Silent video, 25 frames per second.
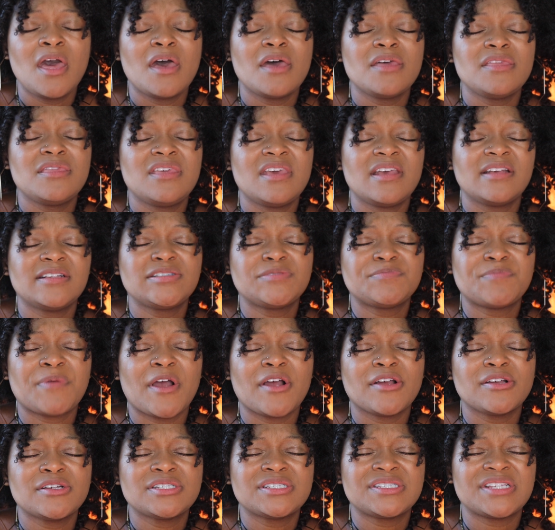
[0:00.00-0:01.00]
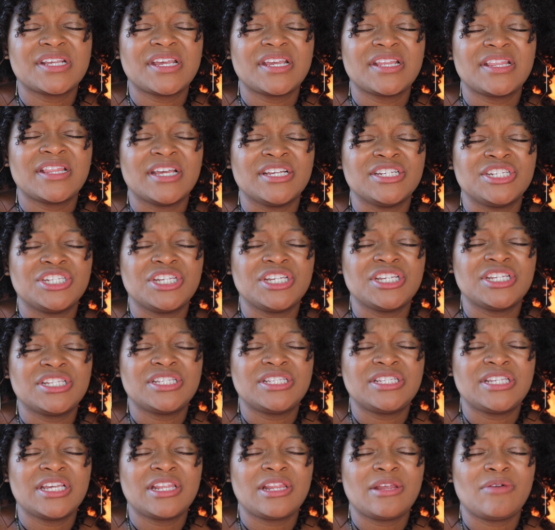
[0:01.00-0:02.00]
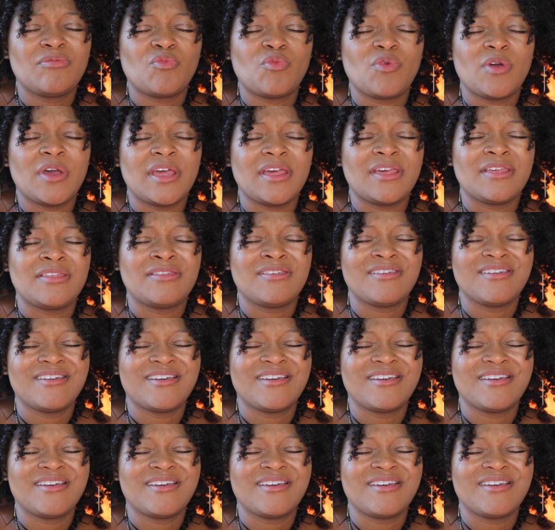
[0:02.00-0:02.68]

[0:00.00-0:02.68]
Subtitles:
This person that she's dealing with,